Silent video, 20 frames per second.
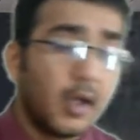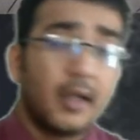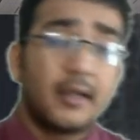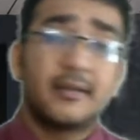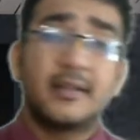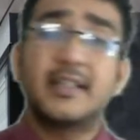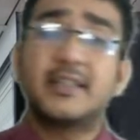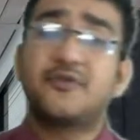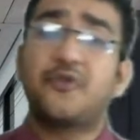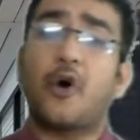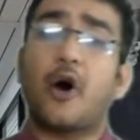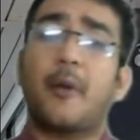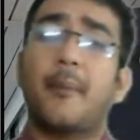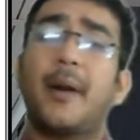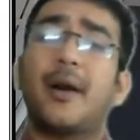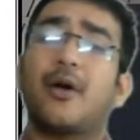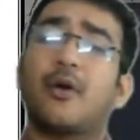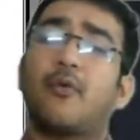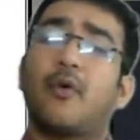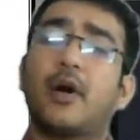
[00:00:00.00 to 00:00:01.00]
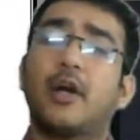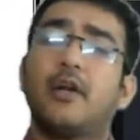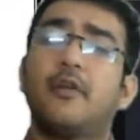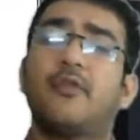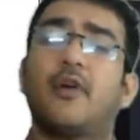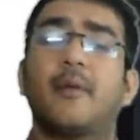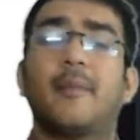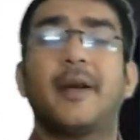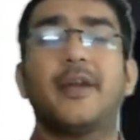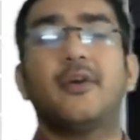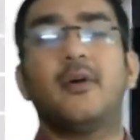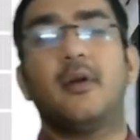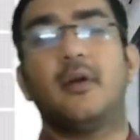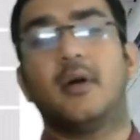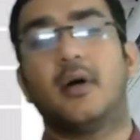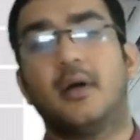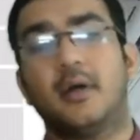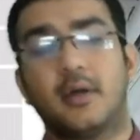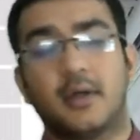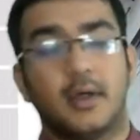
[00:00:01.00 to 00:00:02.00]
This format or whatever format you have
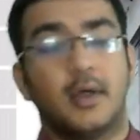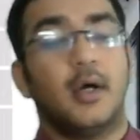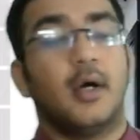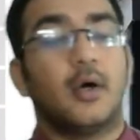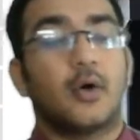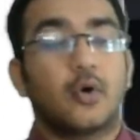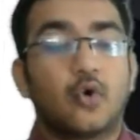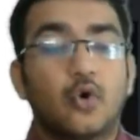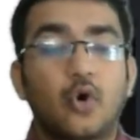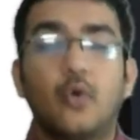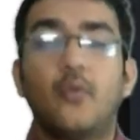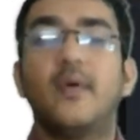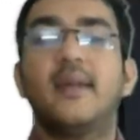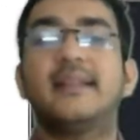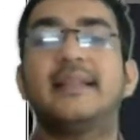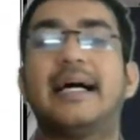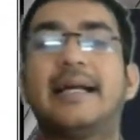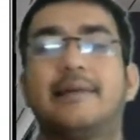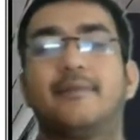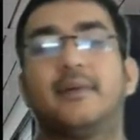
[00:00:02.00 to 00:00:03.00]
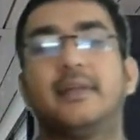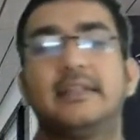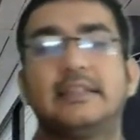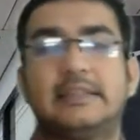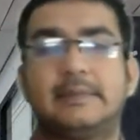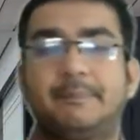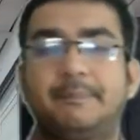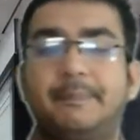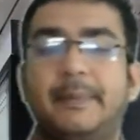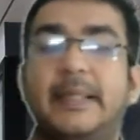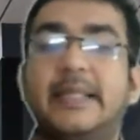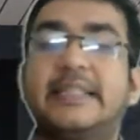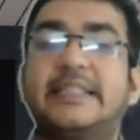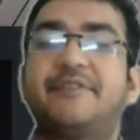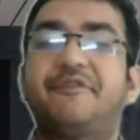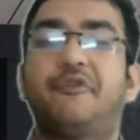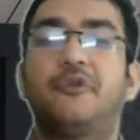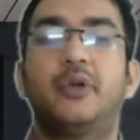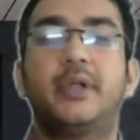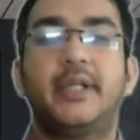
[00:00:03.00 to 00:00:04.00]
learned, go with that once
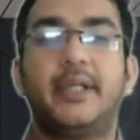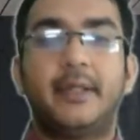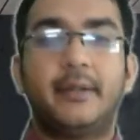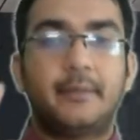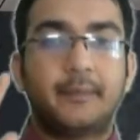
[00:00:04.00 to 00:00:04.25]
peacefully